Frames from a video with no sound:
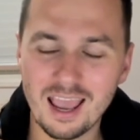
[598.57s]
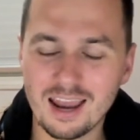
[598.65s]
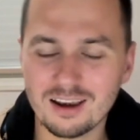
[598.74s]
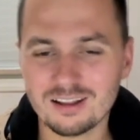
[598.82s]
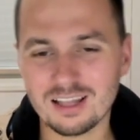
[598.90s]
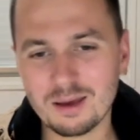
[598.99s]

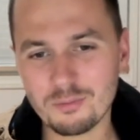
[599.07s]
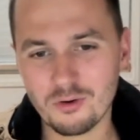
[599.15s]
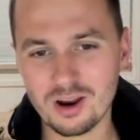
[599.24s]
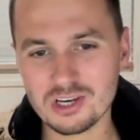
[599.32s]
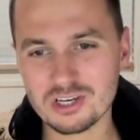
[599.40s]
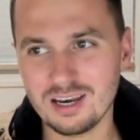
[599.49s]
and
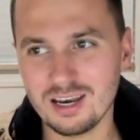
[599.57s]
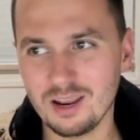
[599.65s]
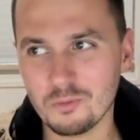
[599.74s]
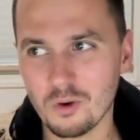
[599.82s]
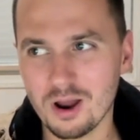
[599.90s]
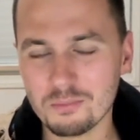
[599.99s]
collaboration
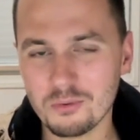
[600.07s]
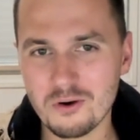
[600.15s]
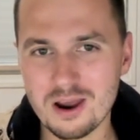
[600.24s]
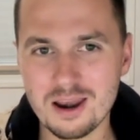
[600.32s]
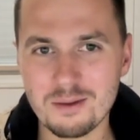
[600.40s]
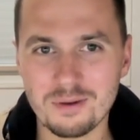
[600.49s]
in one point,